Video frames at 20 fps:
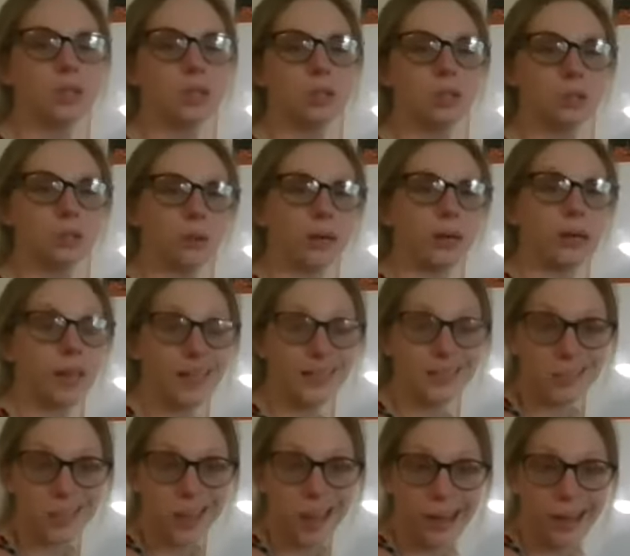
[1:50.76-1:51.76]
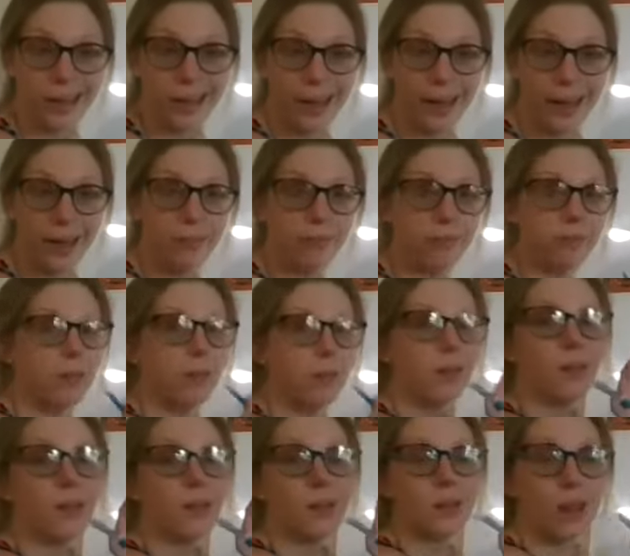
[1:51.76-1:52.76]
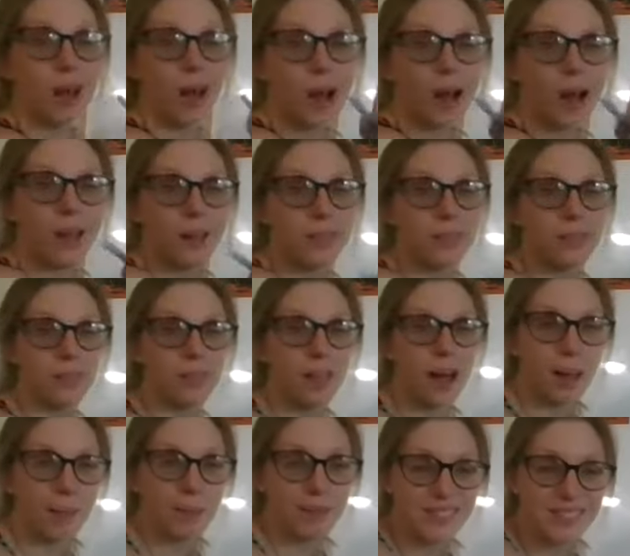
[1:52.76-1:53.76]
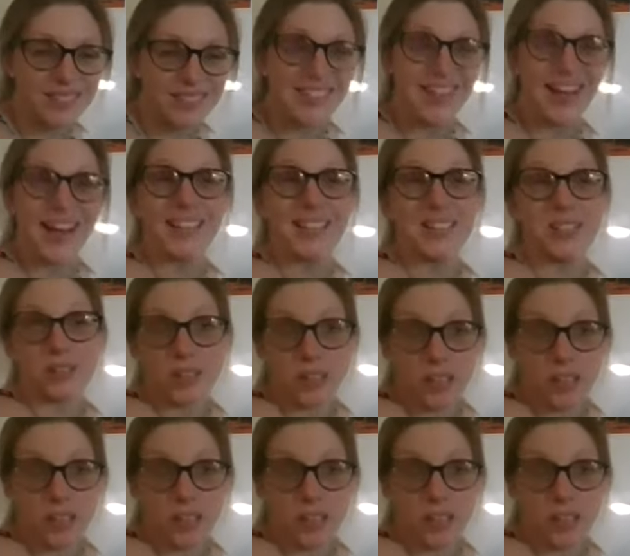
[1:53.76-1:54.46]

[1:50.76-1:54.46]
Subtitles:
So it cuts that in half, opposite sides are